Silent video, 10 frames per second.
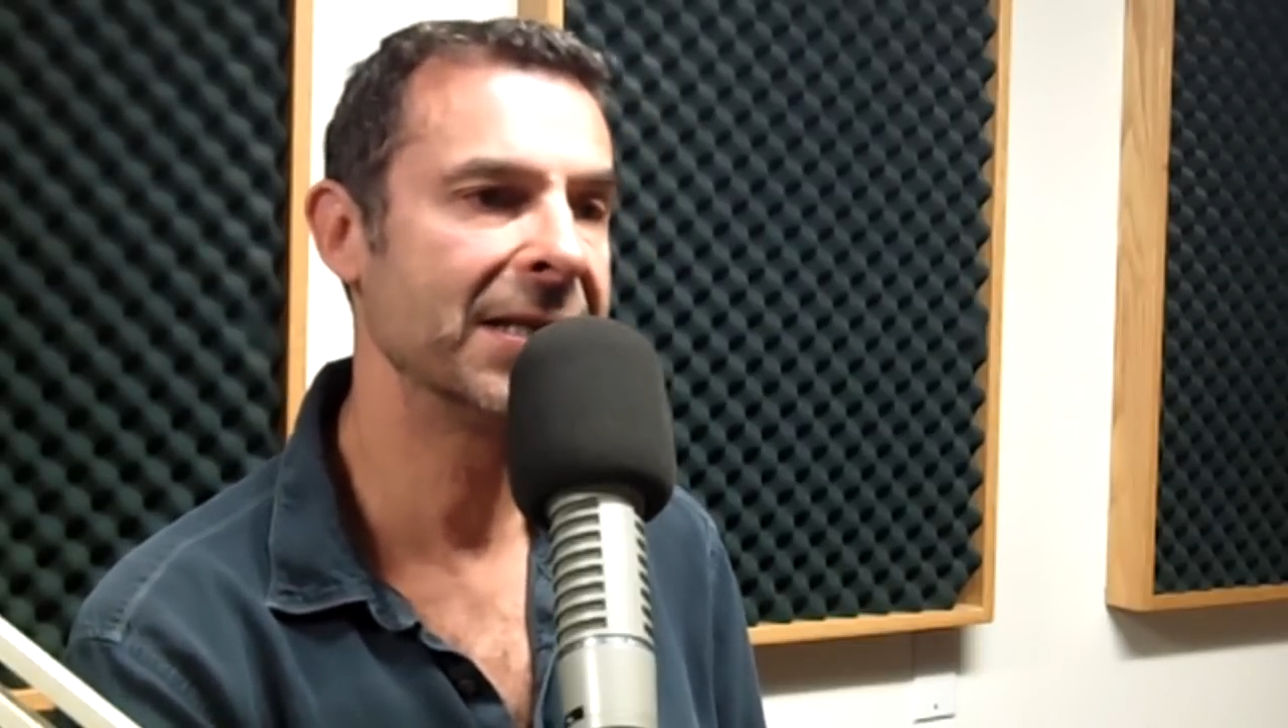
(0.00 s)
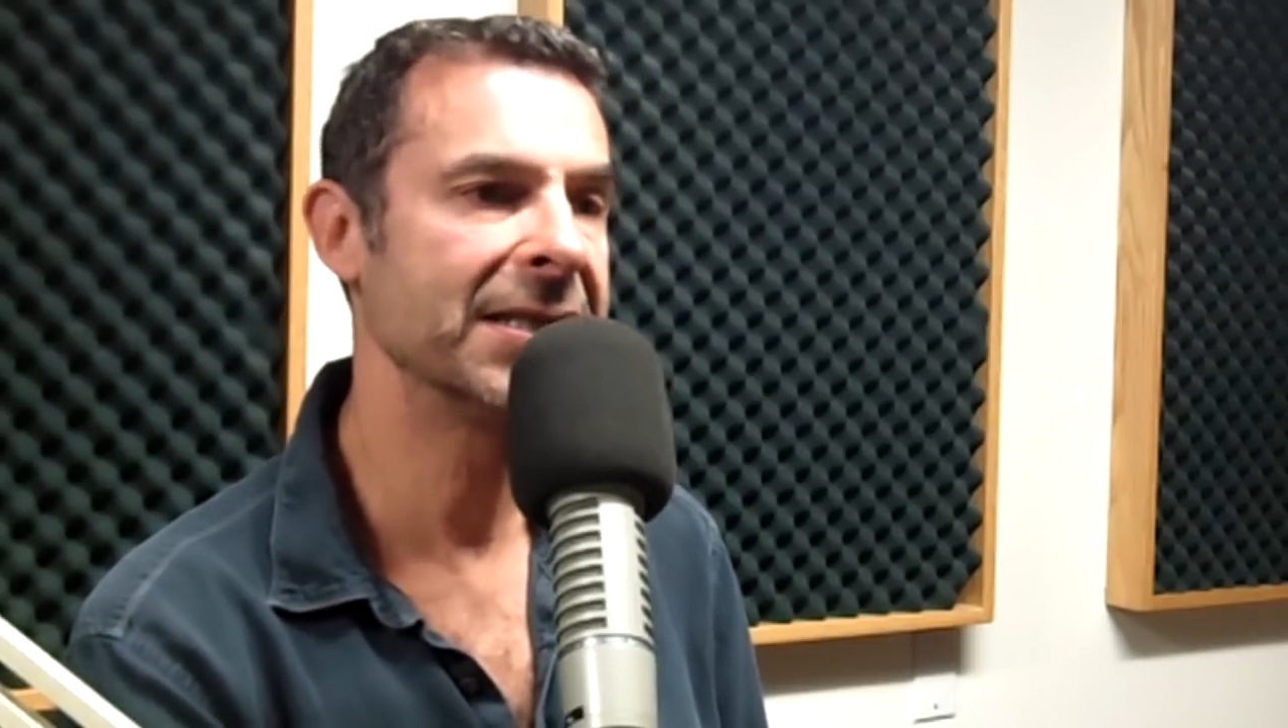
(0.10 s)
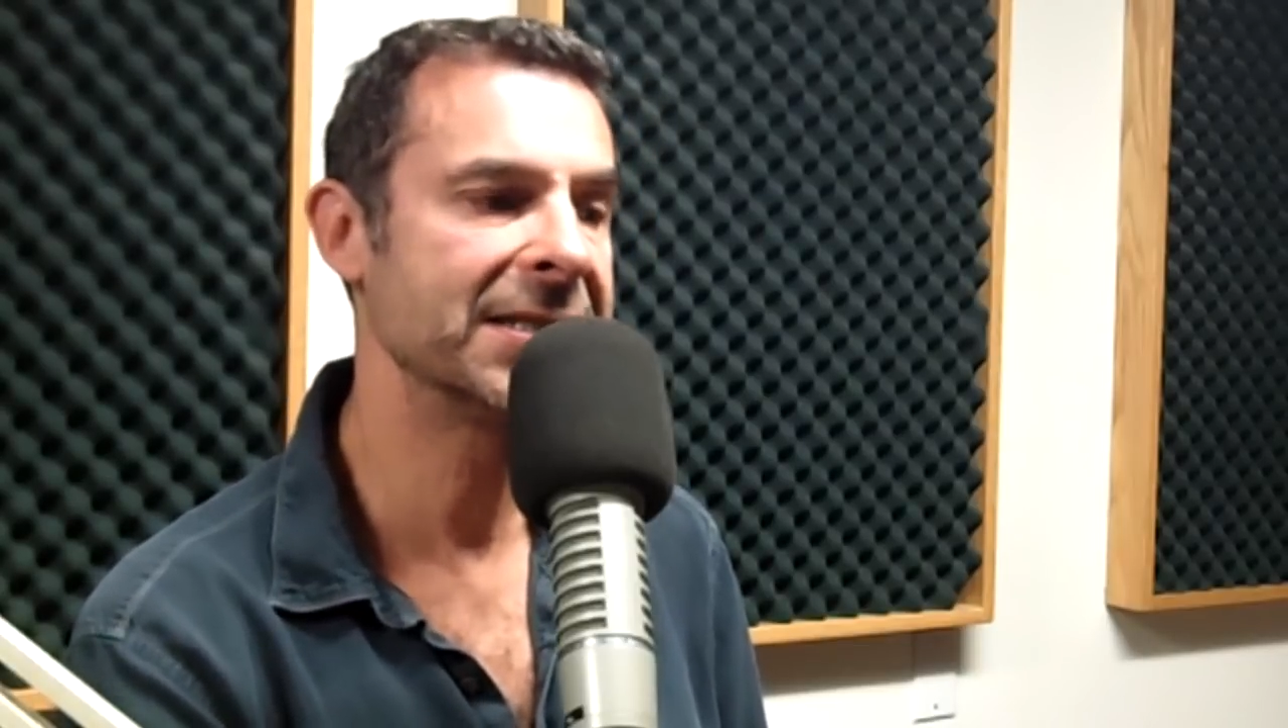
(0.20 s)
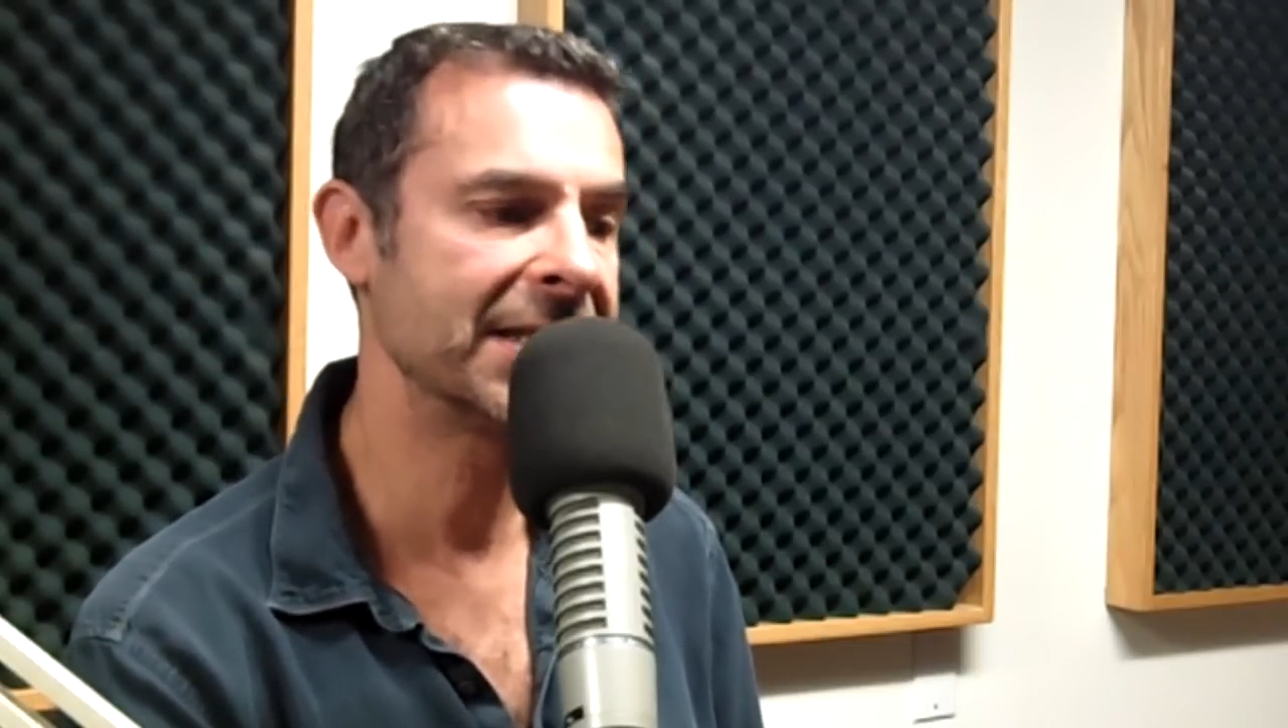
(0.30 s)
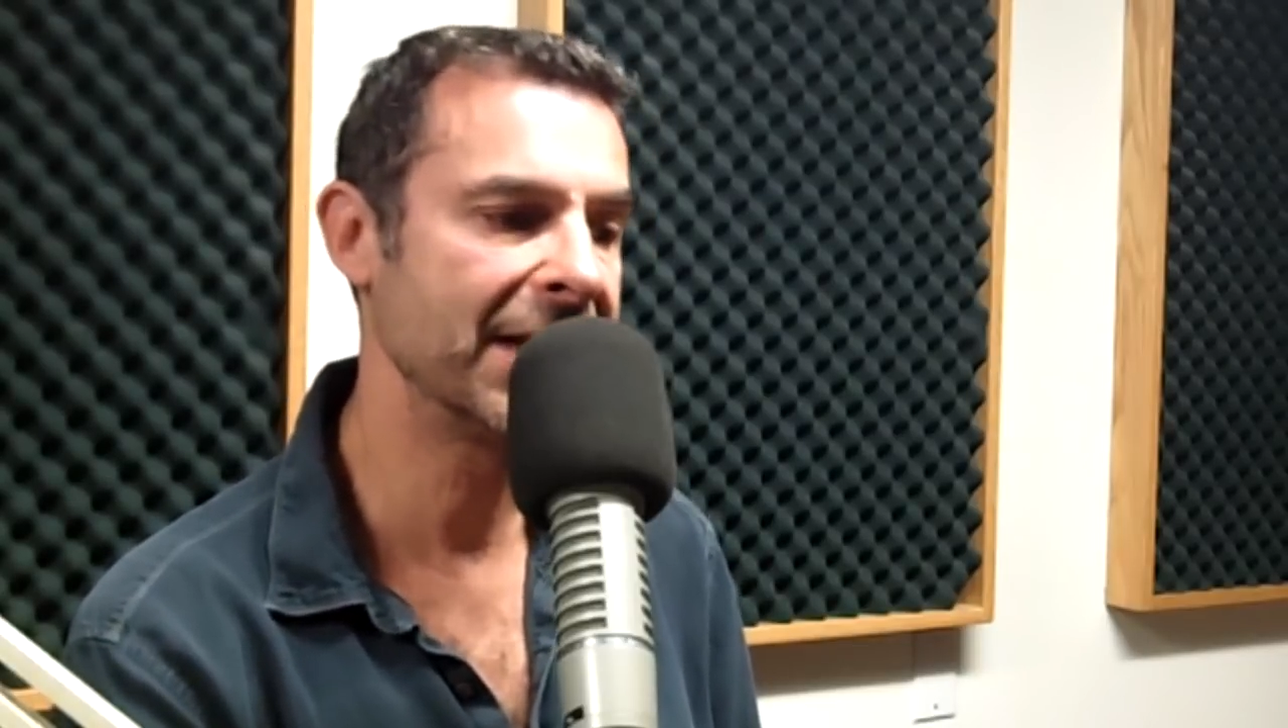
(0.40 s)

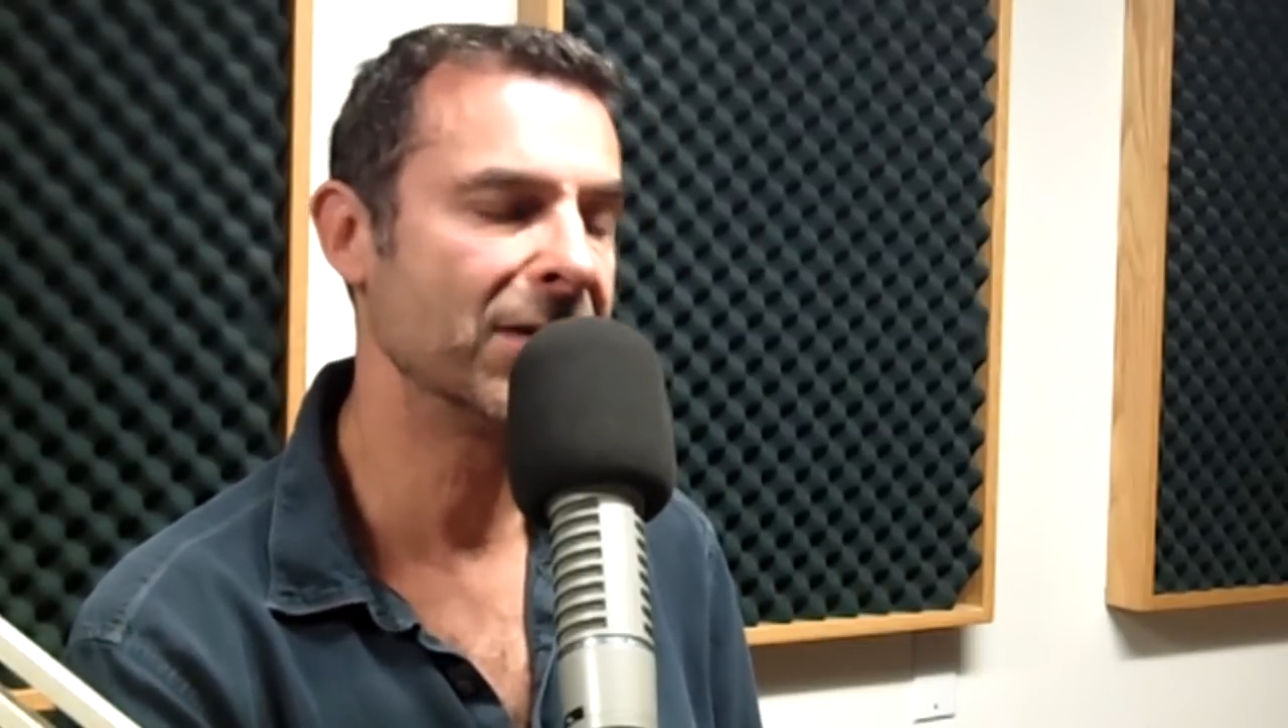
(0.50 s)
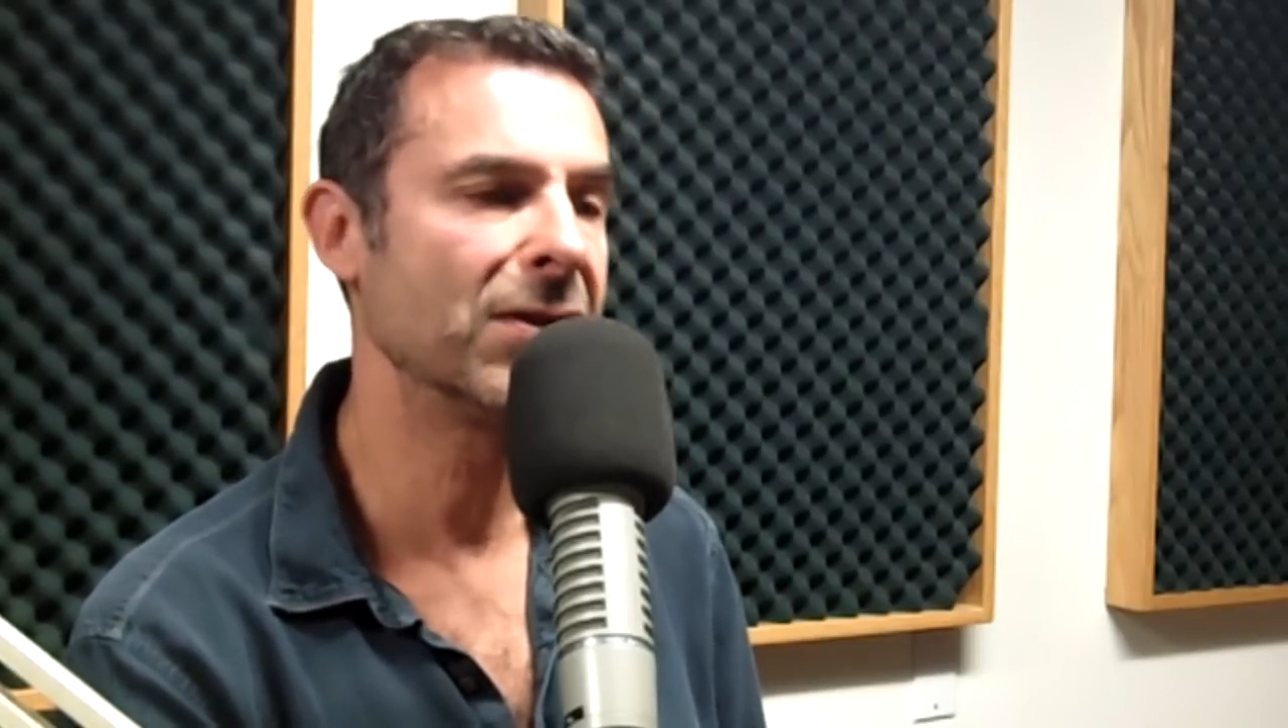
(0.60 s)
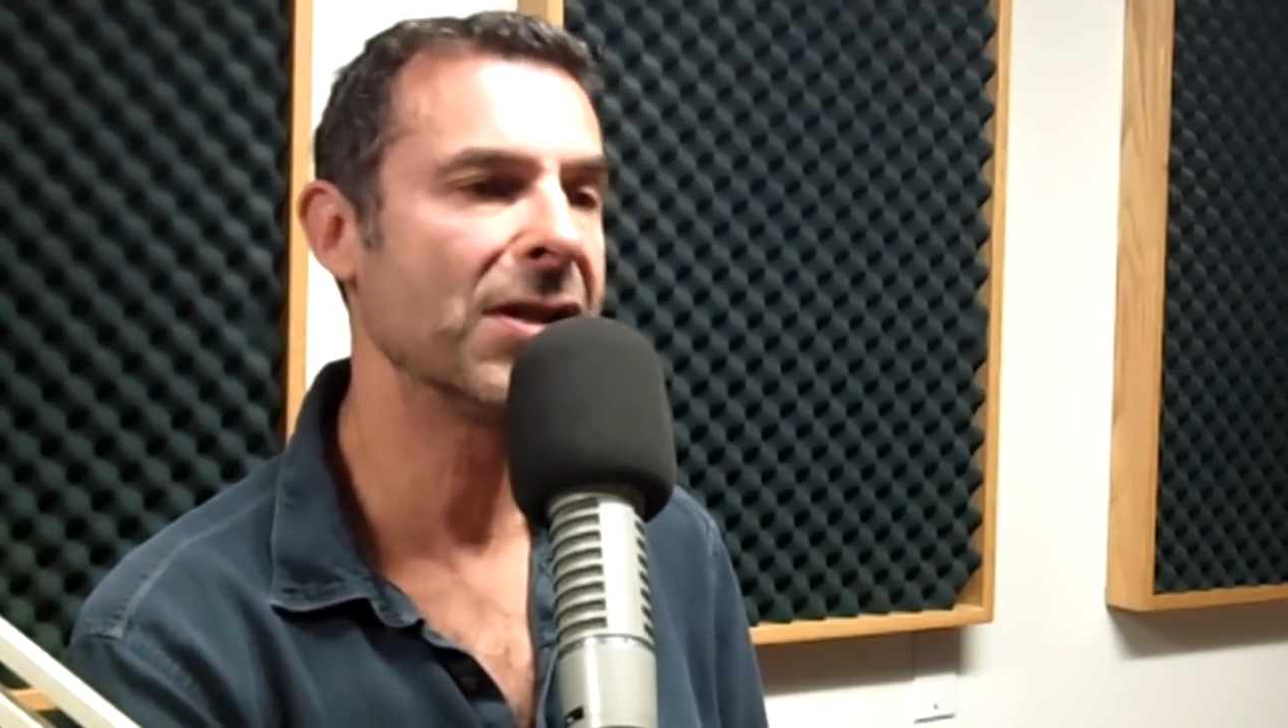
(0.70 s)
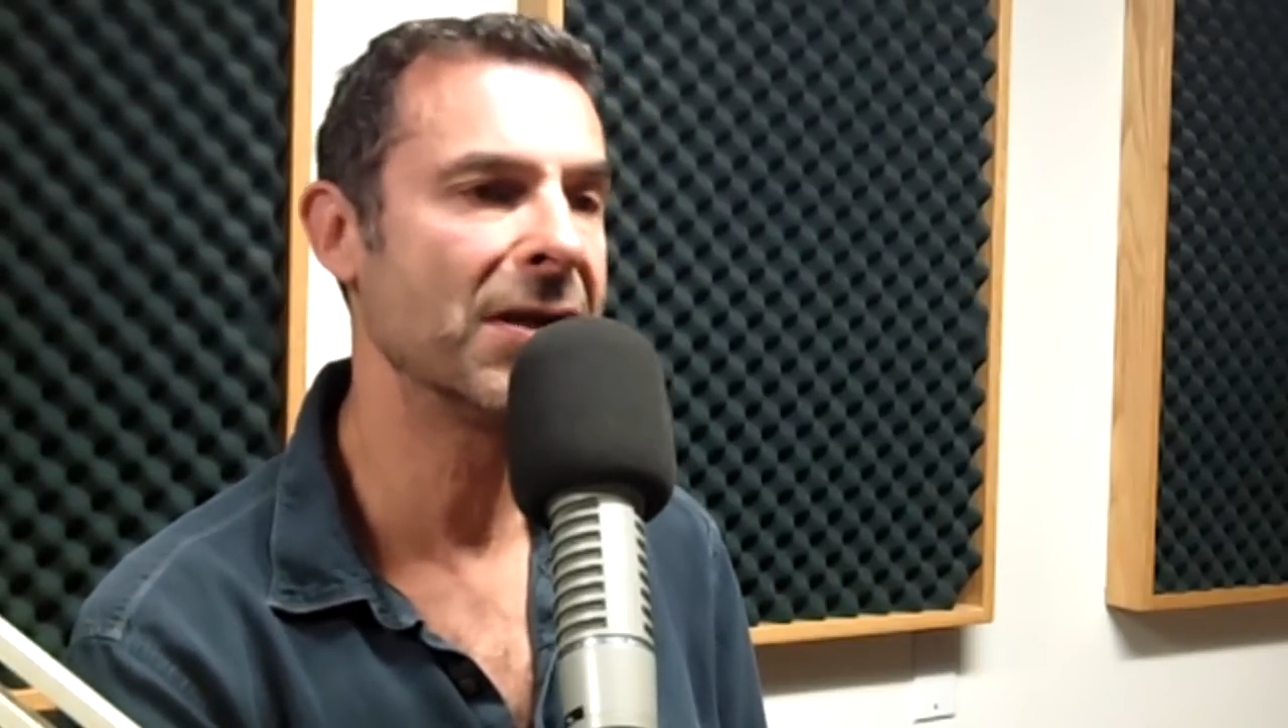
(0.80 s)
the skill,